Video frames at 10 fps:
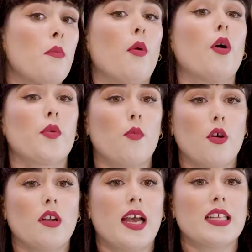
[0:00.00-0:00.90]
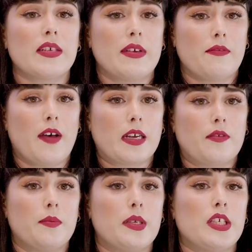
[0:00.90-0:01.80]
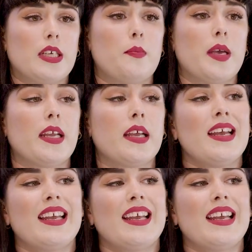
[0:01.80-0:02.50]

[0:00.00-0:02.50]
more than one letter, in fact, from the GP.